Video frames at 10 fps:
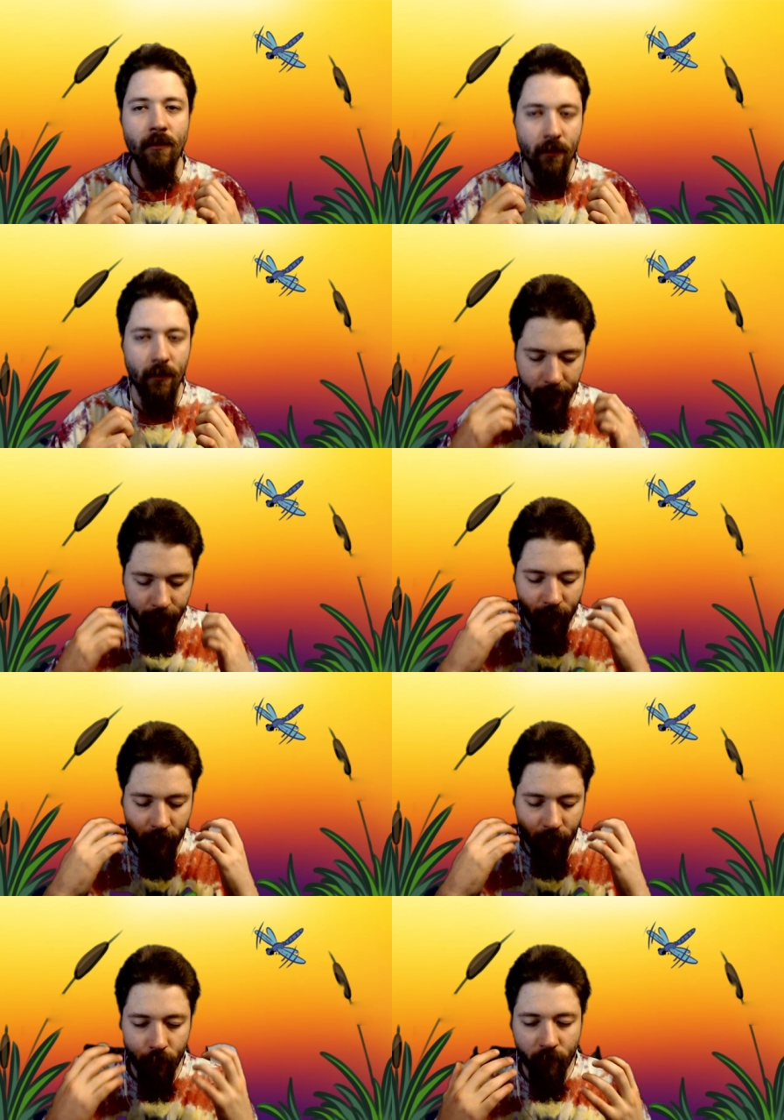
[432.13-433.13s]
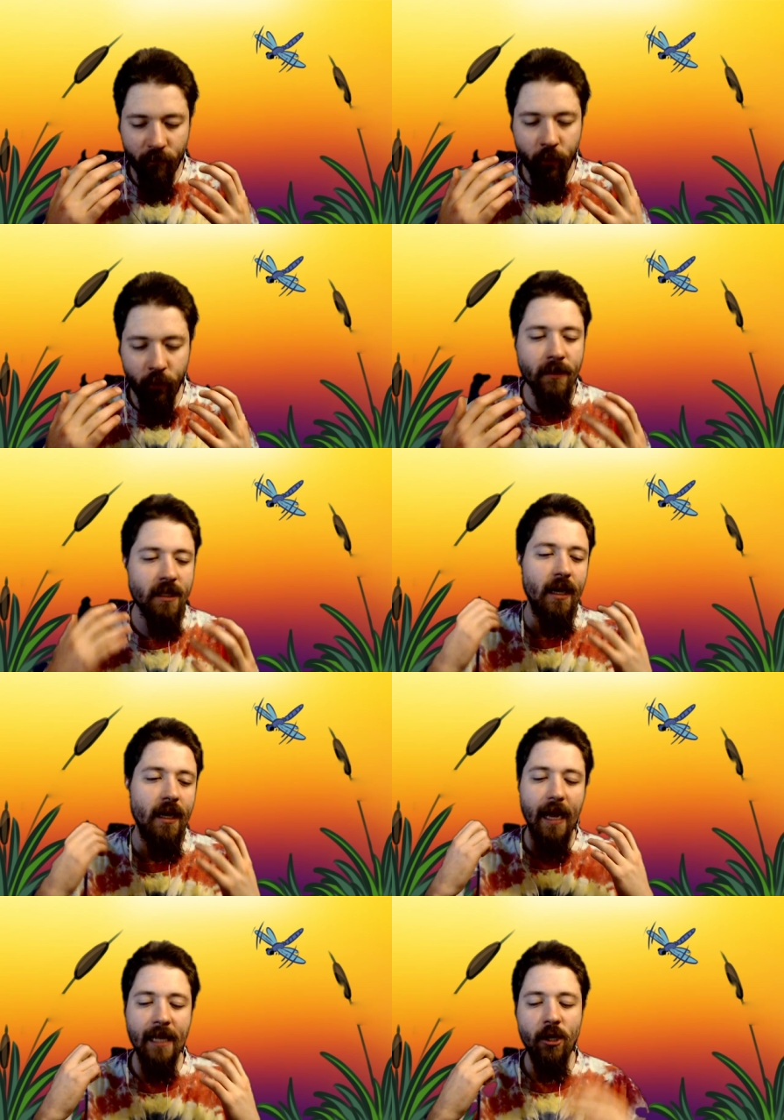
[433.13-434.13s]
um, forms,
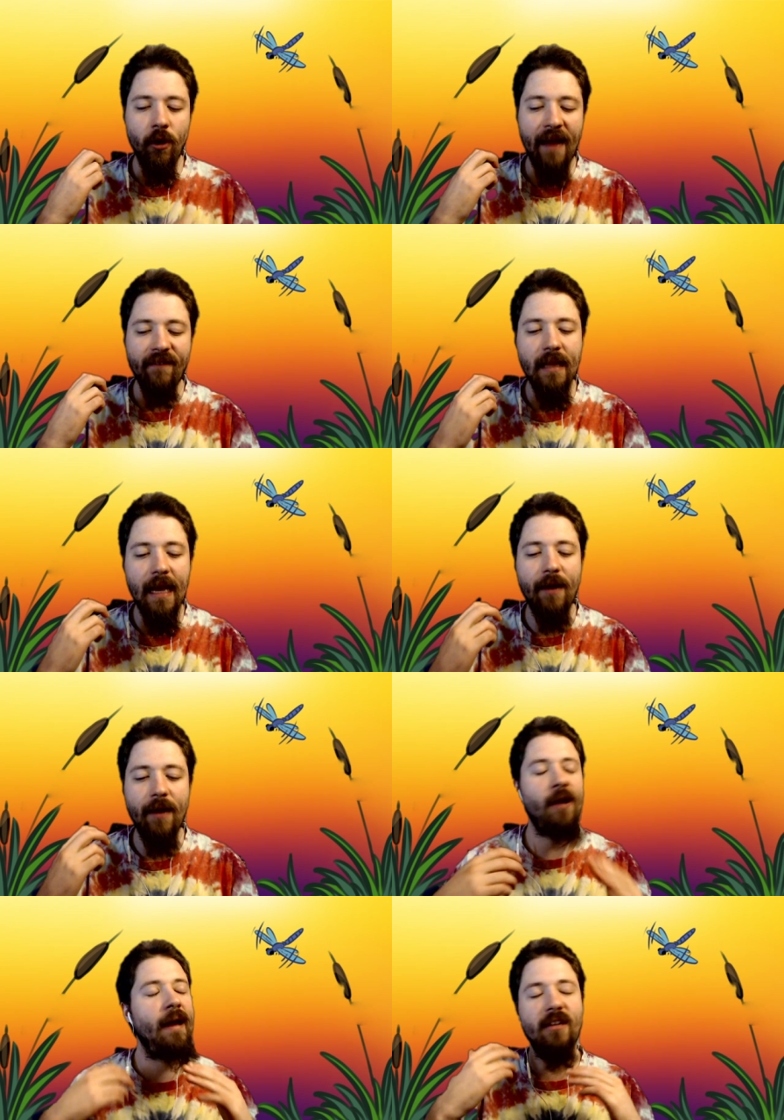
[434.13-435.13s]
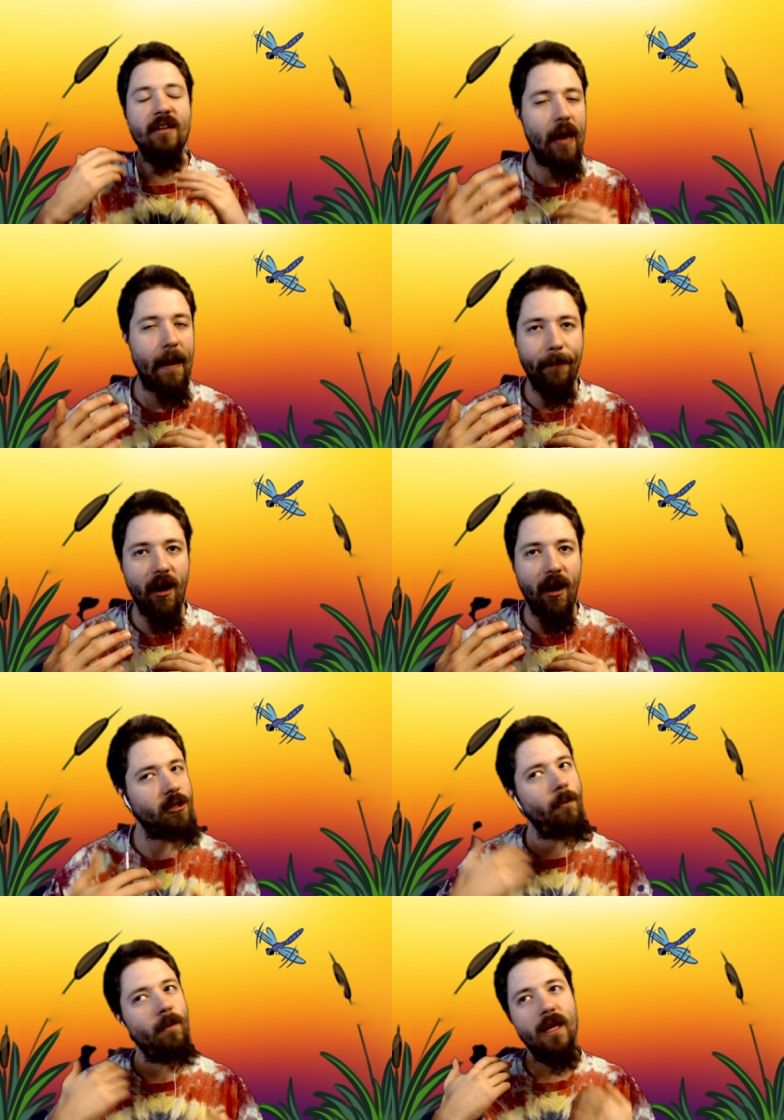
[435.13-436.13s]
and so having that without having to grab boxer
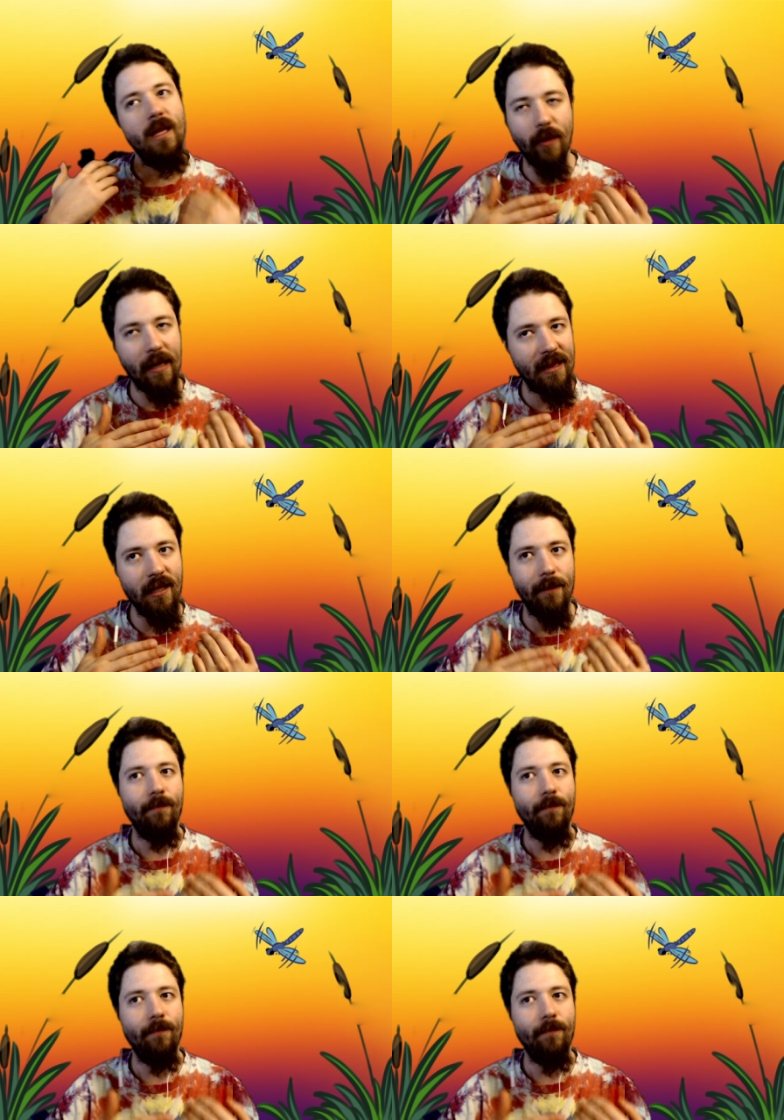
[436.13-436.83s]
is a great theme.